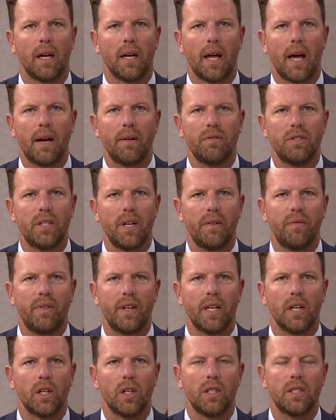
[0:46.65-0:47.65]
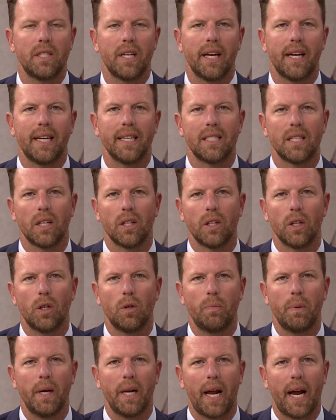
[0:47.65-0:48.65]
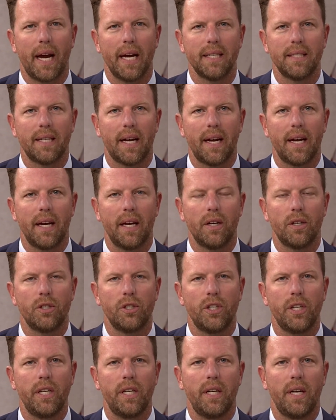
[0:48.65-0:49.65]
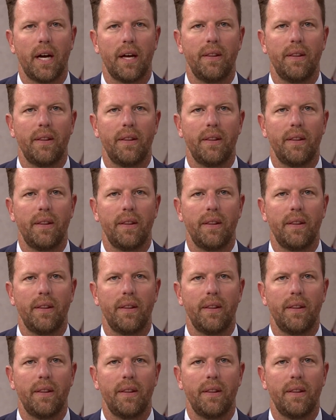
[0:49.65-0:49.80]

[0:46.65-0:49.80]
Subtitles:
A lot of stuff that looks like it's a little bit anti-energy,